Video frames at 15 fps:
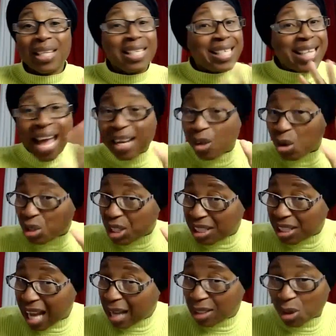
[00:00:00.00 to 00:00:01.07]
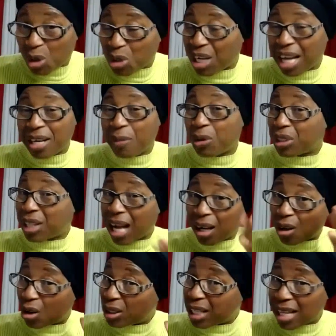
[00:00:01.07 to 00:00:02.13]
They are not in that church anymore that
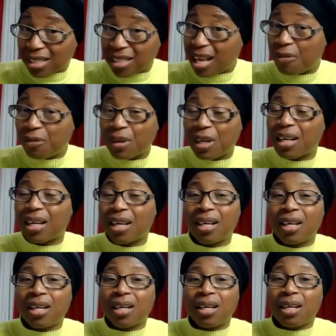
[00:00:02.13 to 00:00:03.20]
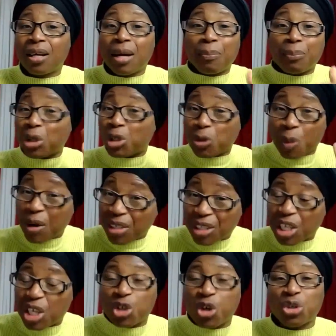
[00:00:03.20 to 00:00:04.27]
call themselves uh, uh,
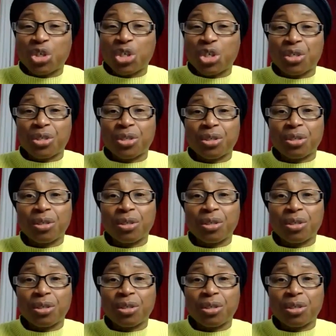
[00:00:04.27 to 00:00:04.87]
prosperity churches.